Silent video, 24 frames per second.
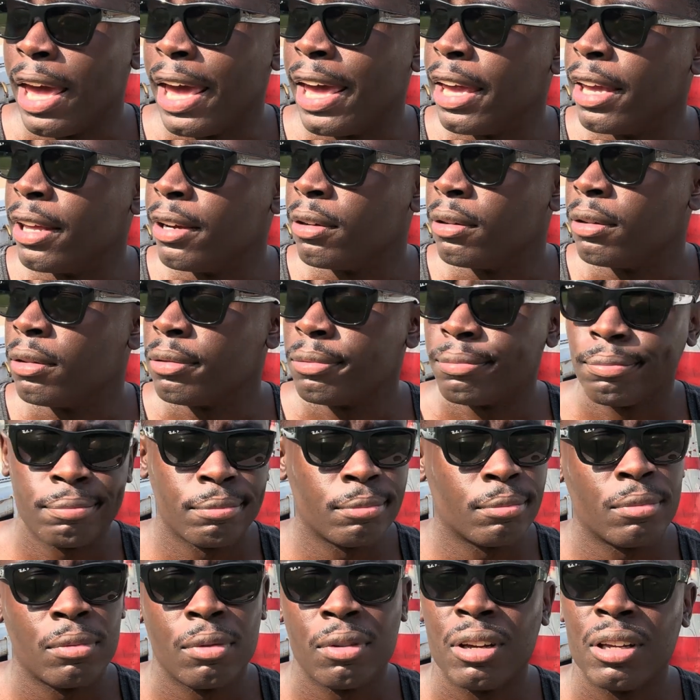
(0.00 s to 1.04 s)
And
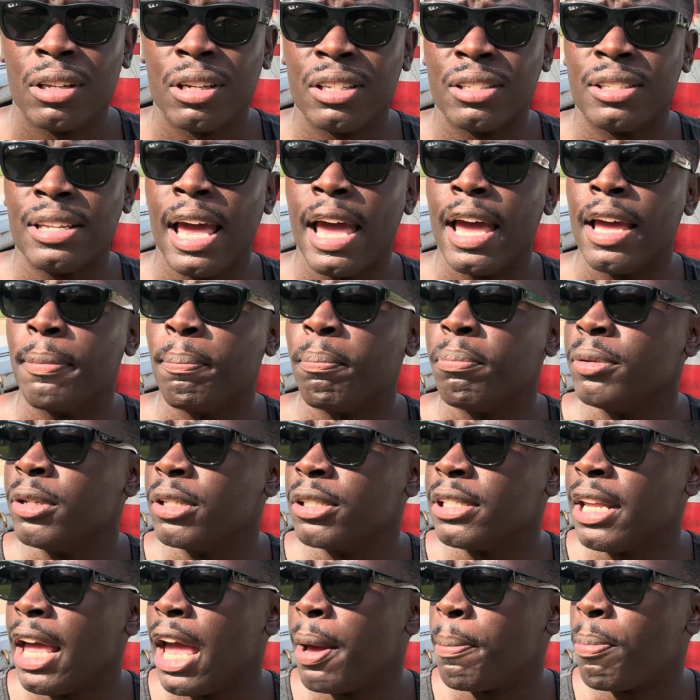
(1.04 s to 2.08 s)
the
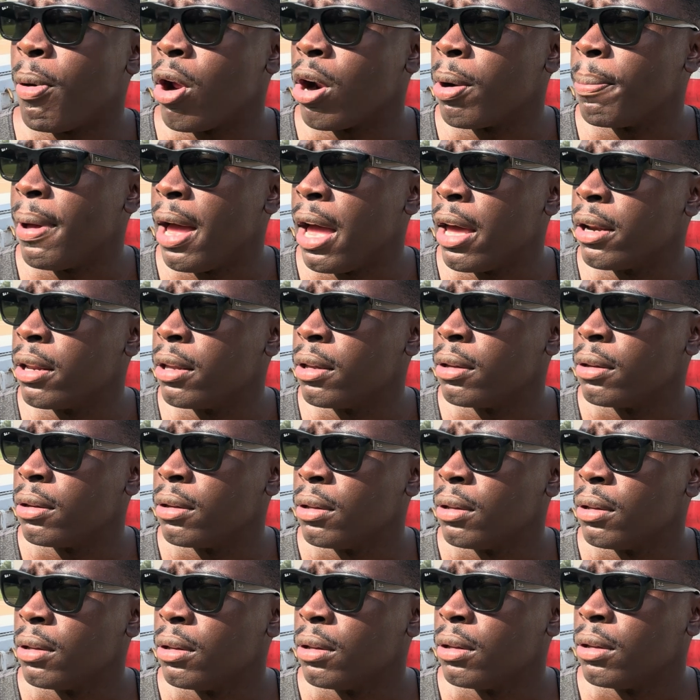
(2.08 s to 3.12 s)
sad part about it,
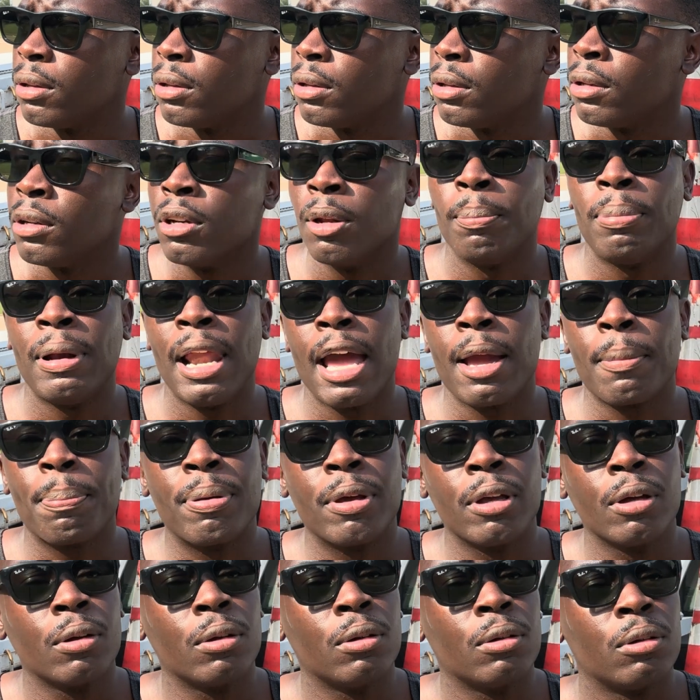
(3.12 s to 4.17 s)
the black
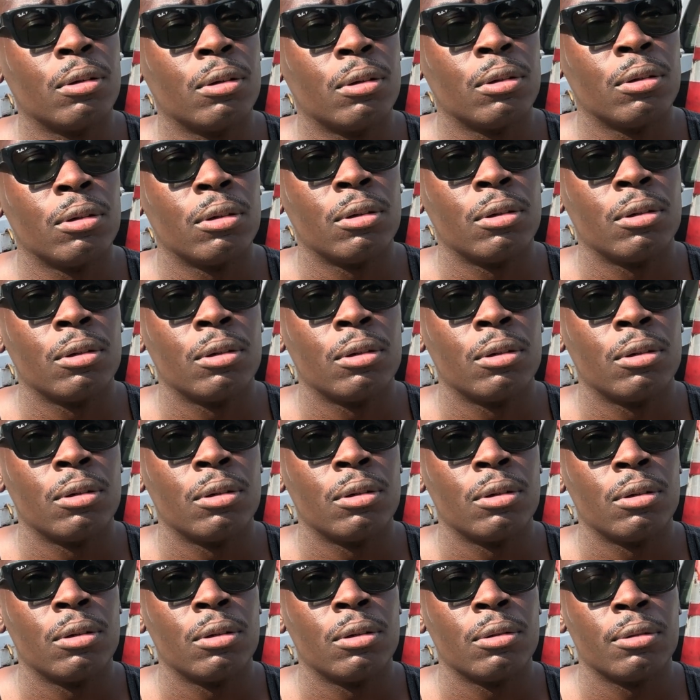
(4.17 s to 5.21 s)
pill
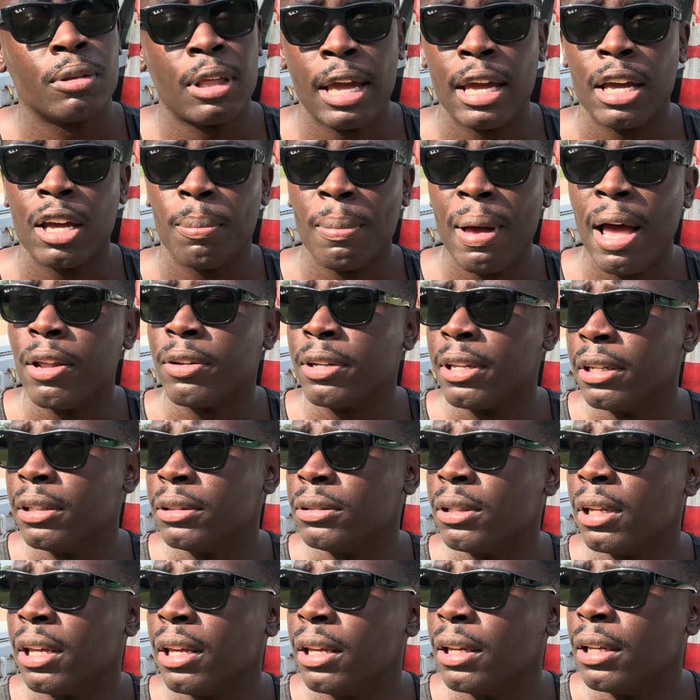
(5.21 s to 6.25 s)
thing about this
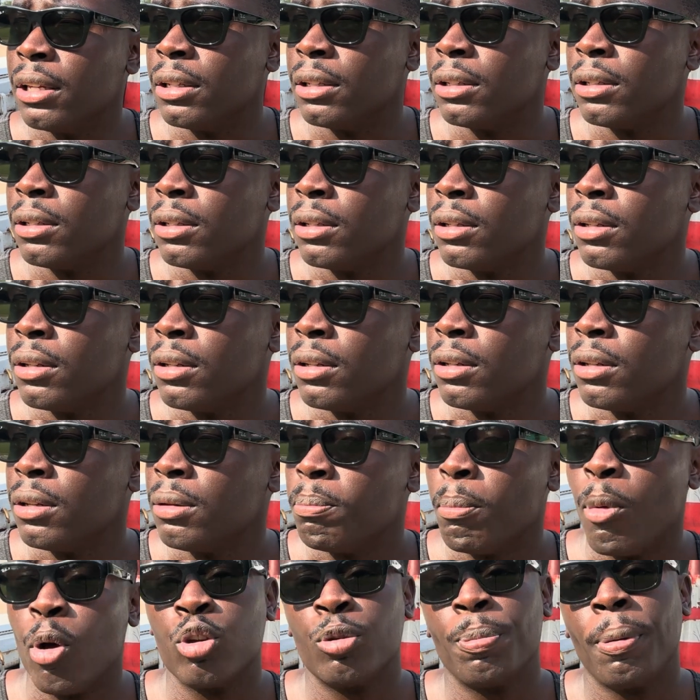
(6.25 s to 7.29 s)
is
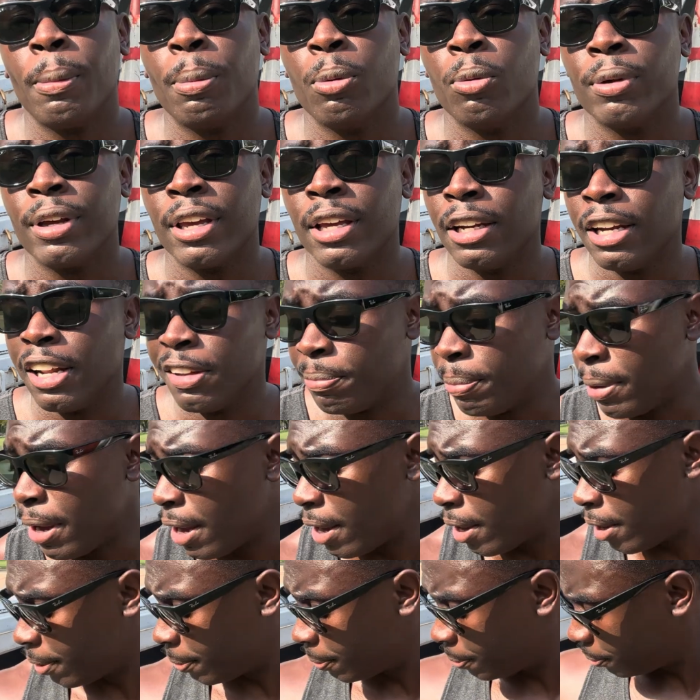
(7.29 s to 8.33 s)
most people will get left
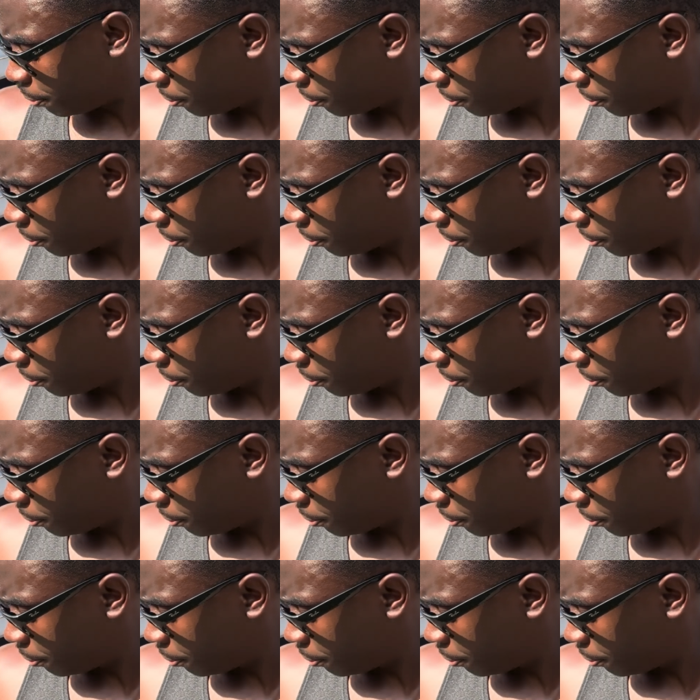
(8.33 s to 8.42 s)
behind.